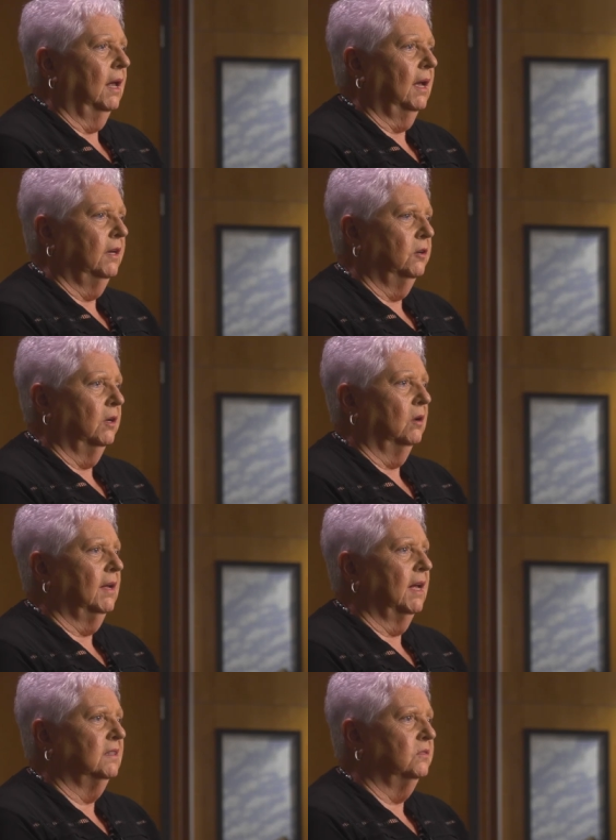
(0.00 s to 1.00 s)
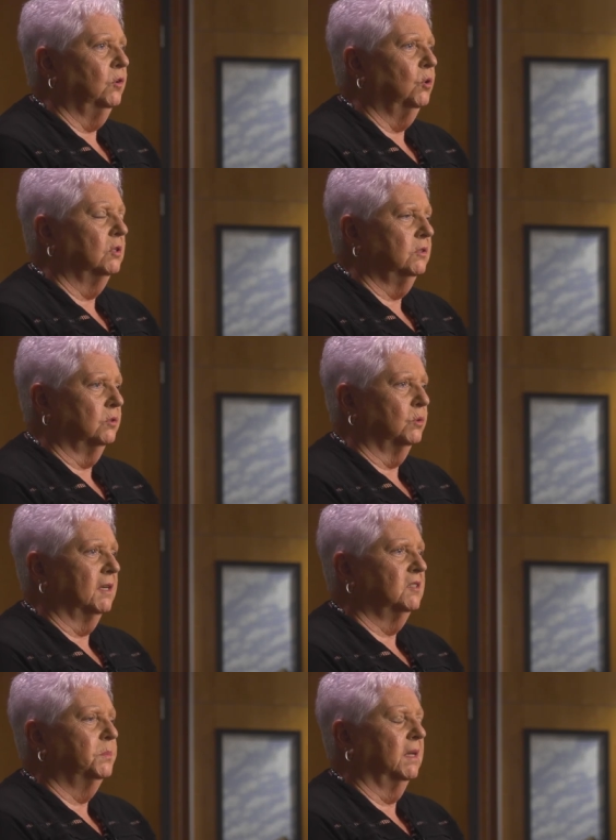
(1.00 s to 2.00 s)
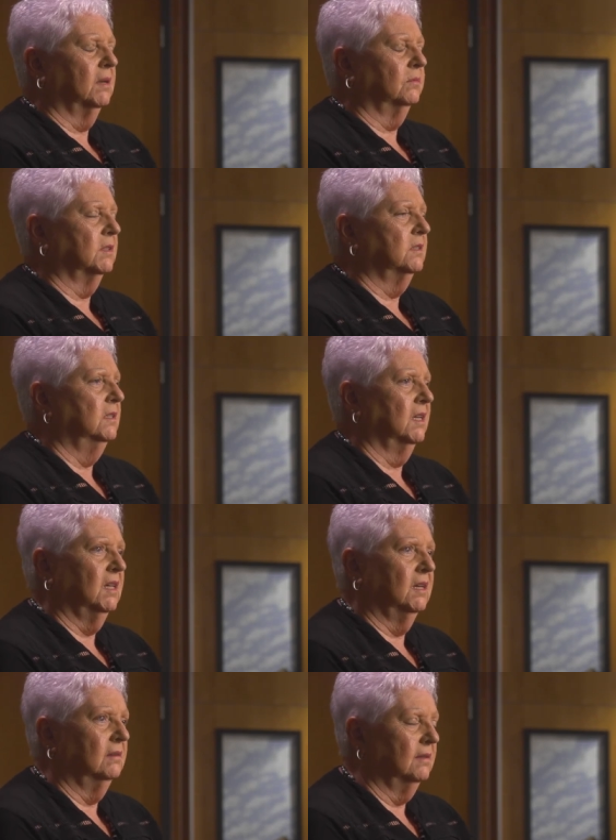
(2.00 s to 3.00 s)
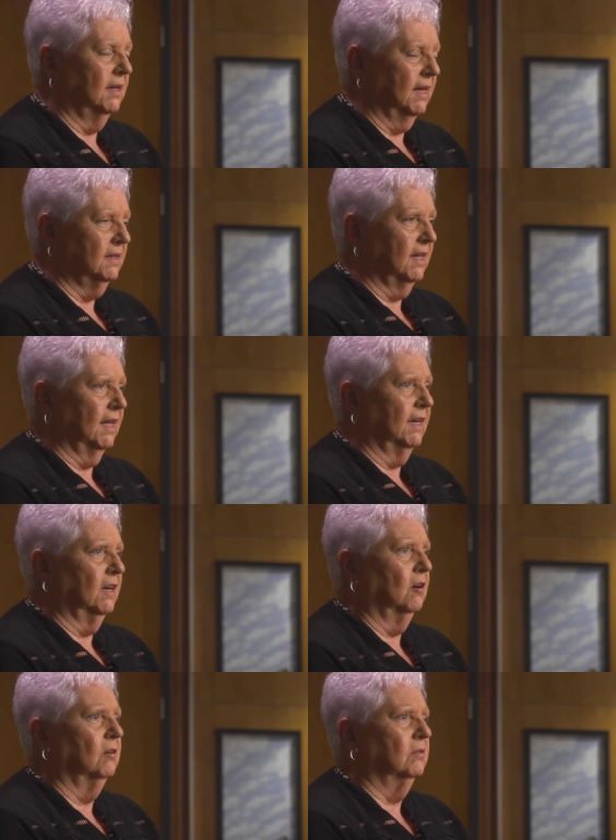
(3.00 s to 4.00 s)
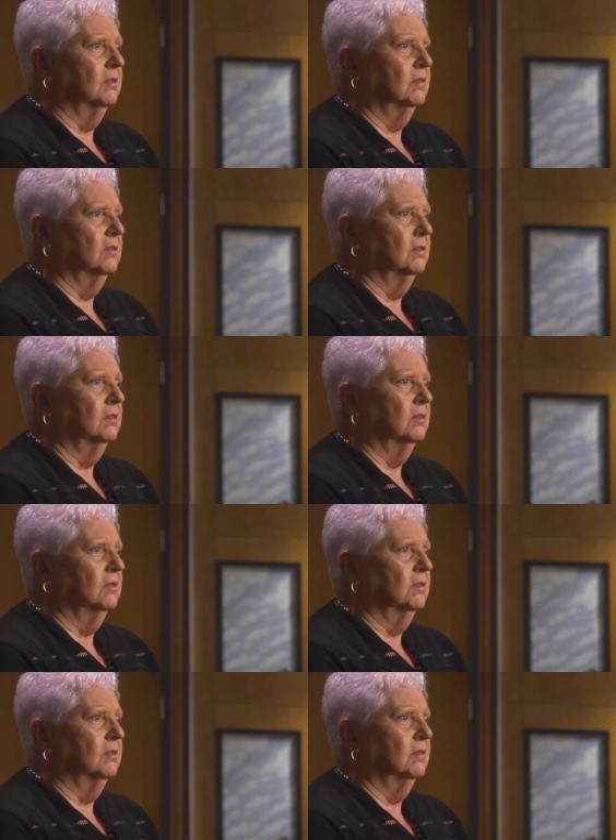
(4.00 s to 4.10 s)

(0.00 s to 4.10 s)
I'd heard all kinds of horror stories, but it was nothing like that at all.